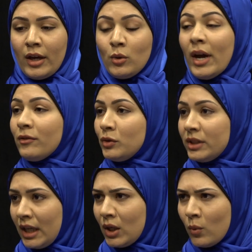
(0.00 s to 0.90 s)
you have to
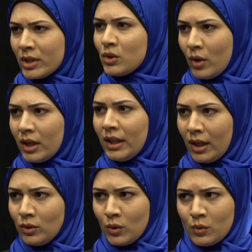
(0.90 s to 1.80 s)
take once you are
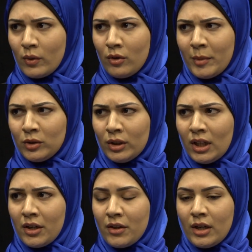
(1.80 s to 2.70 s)
diagnosed with rheumatoid
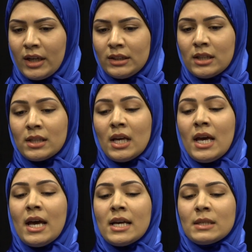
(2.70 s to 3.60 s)
arthritis.
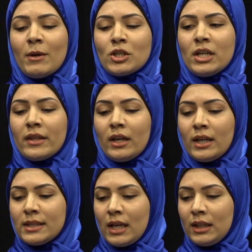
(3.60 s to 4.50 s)
Especially that
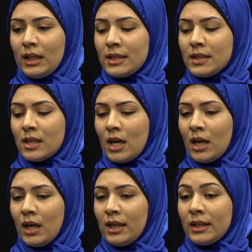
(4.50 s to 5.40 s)
I said it
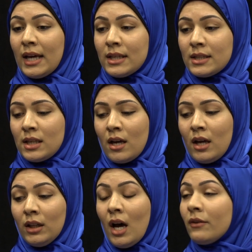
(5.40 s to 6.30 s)
has
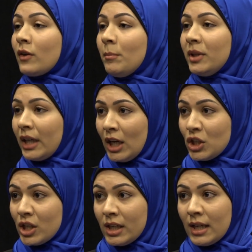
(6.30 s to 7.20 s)
a lot of
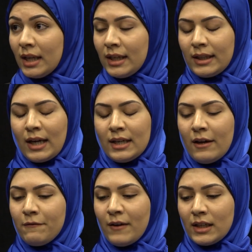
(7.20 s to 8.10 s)
complication and it can
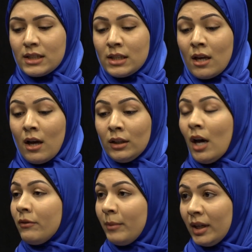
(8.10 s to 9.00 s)
affect a
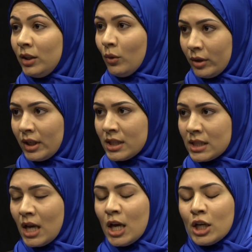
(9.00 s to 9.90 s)
lot of body
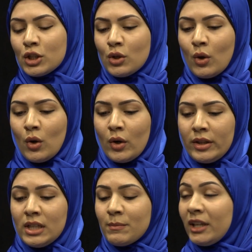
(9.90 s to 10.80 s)
organs. So
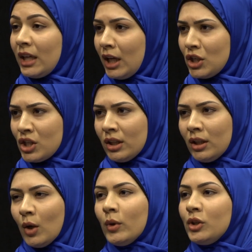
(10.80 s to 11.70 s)
these medications
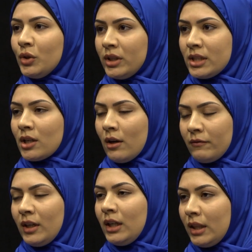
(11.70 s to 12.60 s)
lower your risk
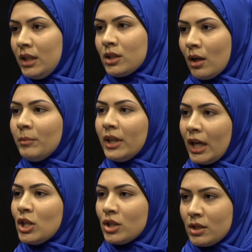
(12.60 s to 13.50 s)
of getting these
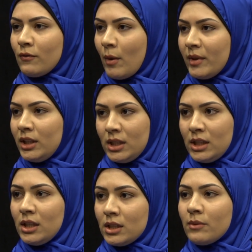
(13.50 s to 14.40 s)
complications from the
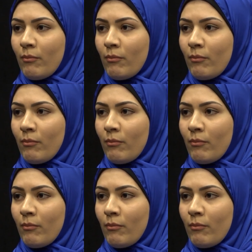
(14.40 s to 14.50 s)
disease.